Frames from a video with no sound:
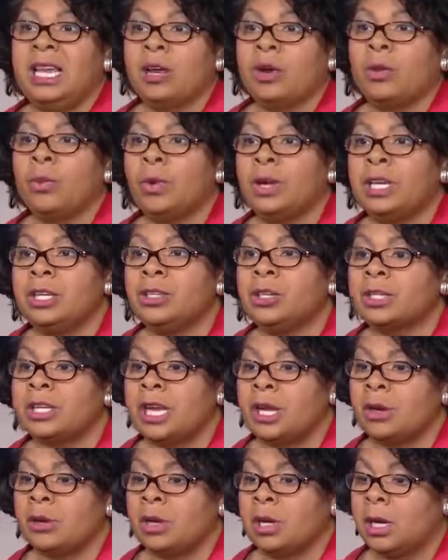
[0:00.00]
there when he took
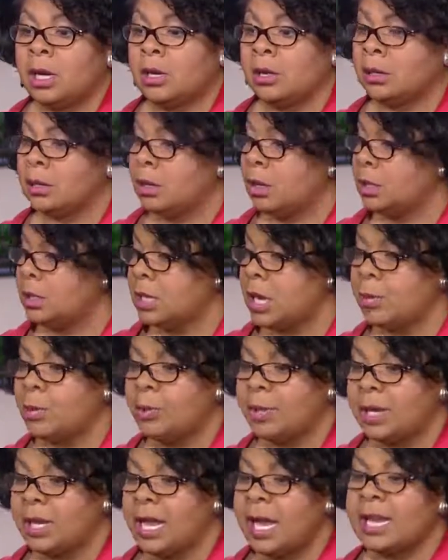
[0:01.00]
down
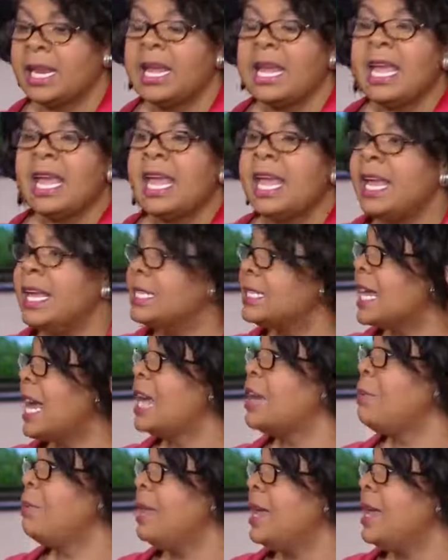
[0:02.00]
Osama bin Laden. He's got